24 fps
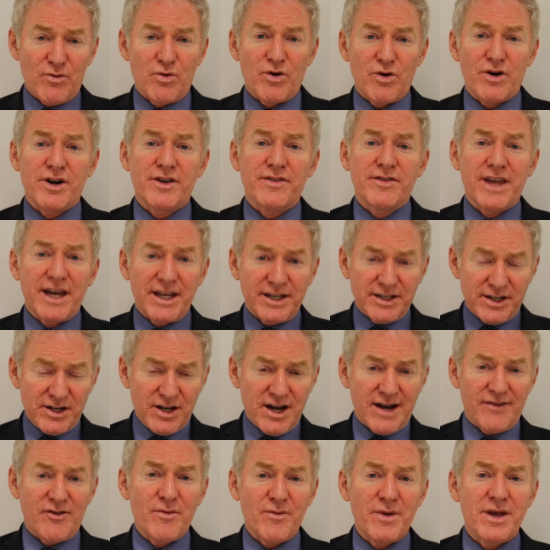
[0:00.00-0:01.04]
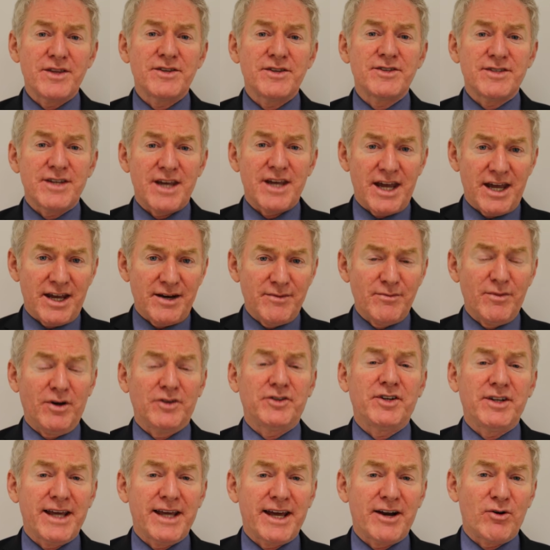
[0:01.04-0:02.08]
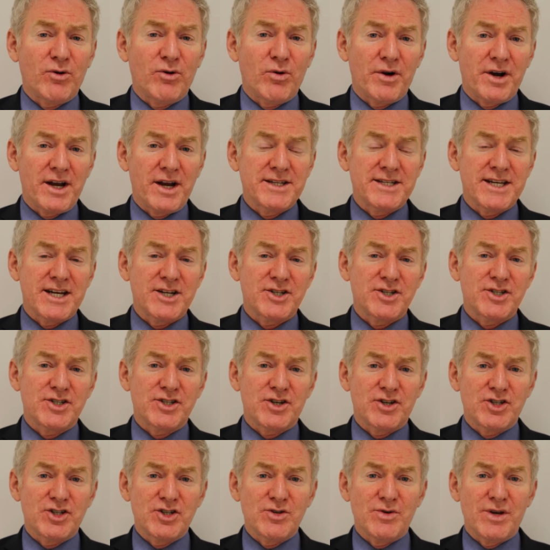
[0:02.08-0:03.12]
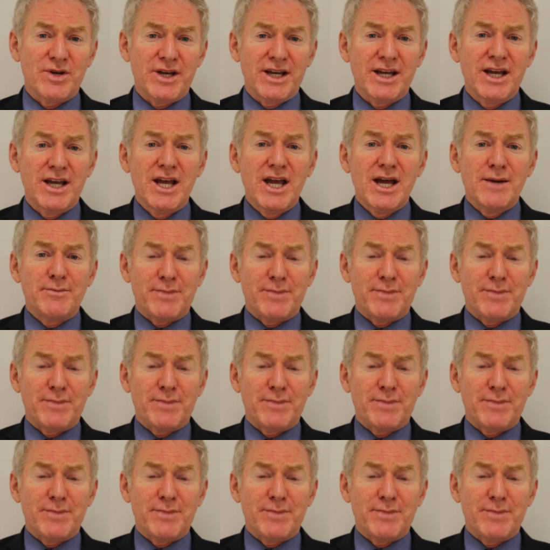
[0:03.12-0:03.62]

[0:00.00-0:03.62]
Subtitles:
work that governments and multilateral organizations are doing